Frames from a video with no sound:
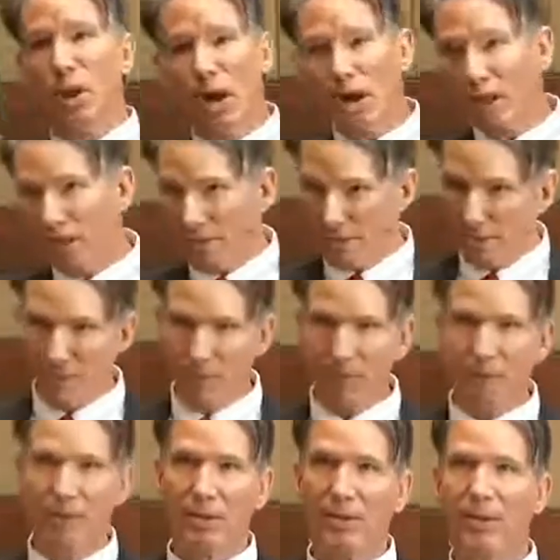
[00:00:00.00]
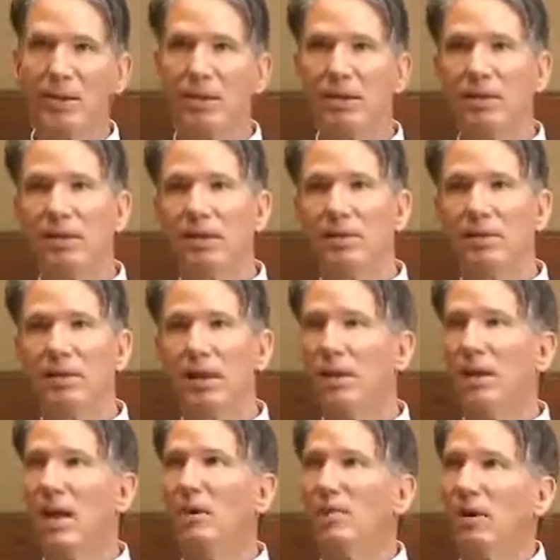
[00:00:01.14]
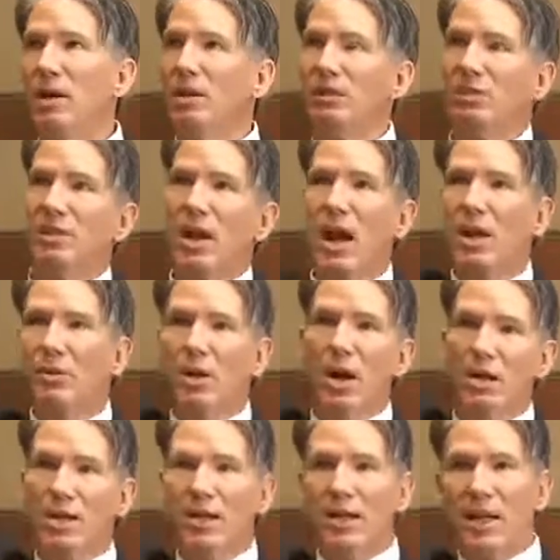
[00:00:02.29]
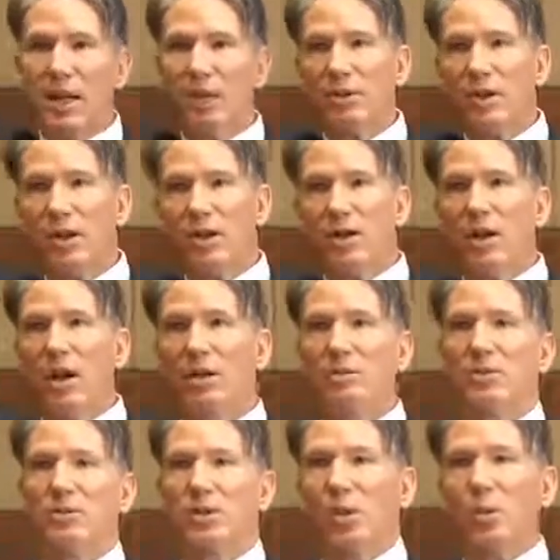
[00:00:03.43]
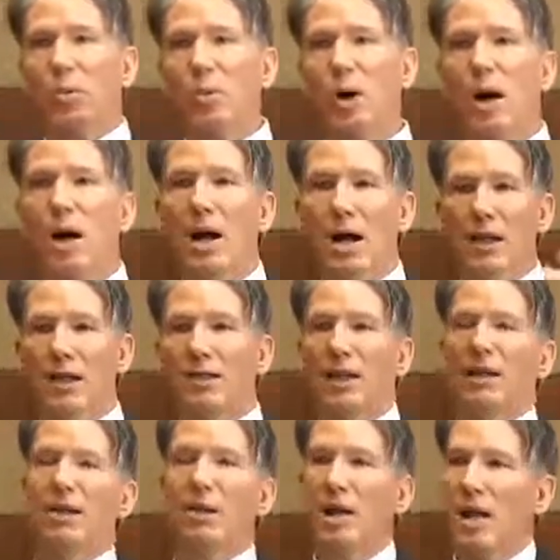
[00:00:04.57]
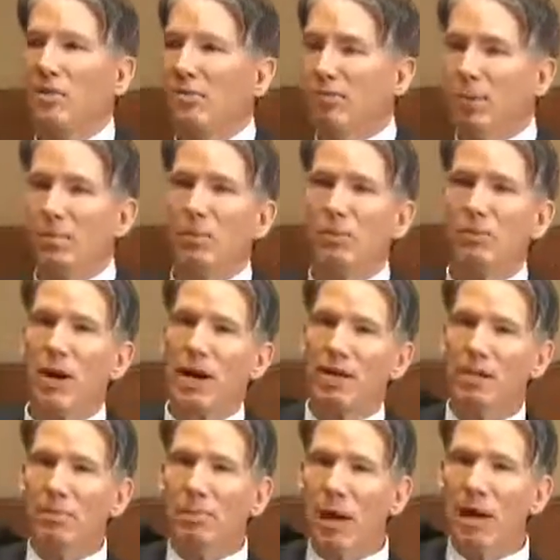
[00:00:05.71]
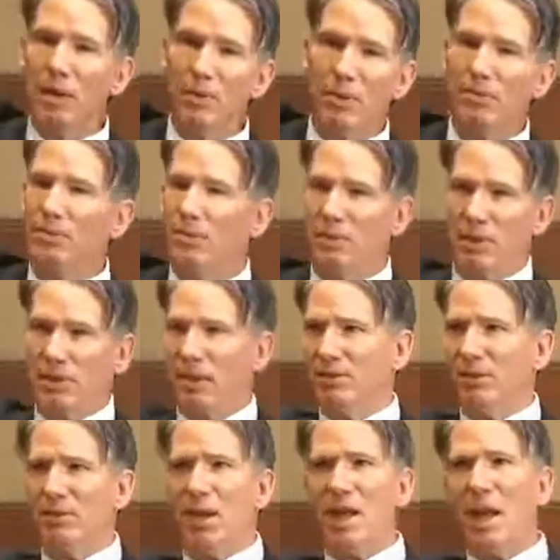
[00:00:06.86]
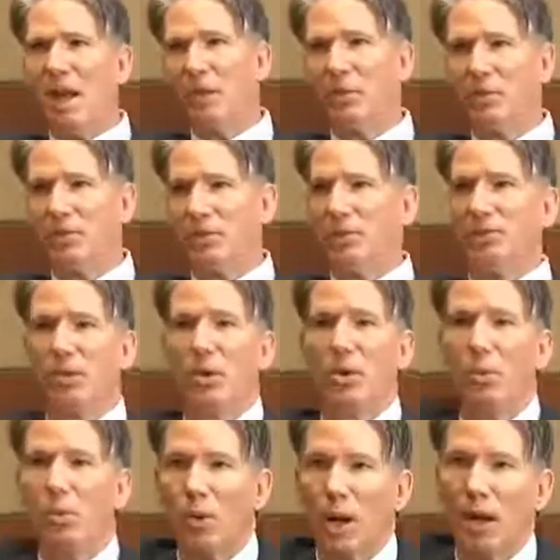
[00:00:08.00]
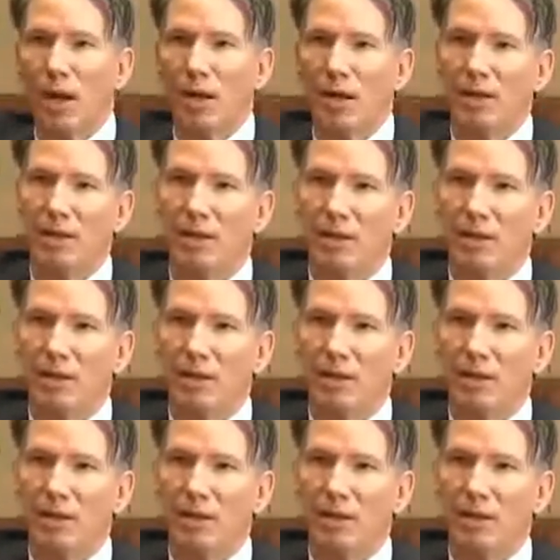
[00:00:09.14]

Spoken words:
Why? They don't have skyrocketing healthcare costs. Why? They don't have people filing bankruptcy because of health issues. Why?